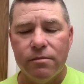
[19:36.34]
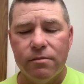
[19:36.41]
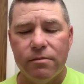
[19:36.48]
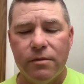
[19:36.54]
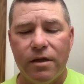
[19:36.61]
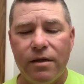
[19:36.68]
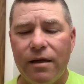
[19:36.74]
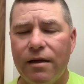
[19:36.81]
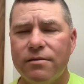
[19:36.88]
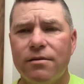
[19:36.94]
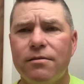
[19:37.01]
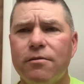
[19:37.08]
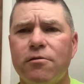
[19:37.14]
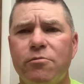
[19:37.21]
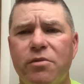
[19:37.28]
it has a
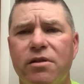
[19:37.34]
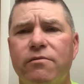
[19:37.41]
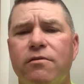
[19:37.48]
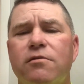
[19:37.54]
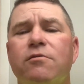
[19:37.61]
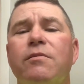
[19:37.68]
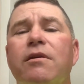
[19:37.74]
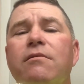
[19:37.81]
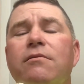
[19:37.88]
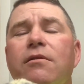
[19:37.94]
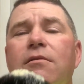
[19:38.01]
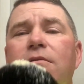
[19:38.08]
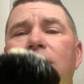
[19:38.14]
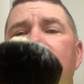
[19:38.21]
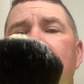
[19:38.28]
little bit of a smell
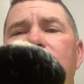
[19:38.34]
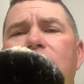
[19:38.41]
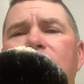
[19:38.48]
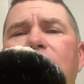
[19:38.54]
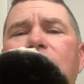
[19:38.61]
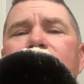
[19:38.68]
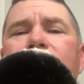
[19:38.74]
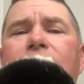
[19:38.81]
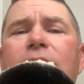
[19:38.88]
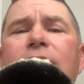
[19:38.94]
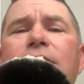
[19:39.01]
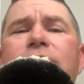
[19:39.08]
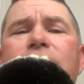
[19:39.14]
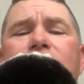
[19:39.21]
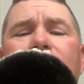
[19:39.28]
to it. So then
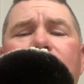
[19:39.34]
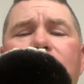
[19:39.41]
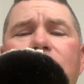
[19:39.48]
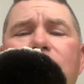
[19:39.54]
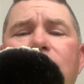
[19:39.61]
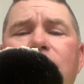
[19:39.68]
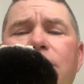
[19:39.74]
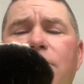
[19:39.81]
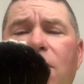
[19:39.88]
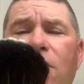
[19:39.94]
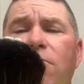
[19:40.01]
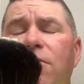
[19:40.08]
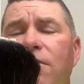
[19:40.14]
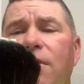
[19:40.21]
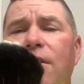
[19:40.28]

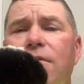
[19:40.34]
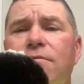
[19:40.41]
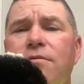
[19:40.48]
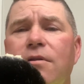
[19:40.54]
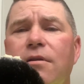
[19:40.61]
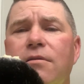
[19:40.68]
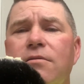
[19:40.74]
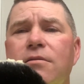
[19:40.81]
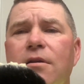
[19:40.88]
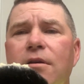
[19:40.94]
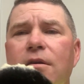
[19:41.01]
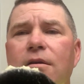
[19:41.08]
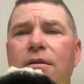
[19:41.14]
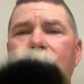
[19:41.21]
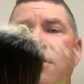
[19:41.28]
Barber Dave says,
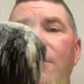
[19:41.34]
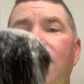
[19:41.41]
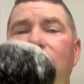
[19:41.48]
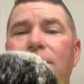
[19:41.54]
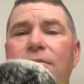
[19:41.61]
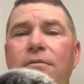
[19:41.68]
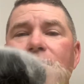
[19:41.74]
you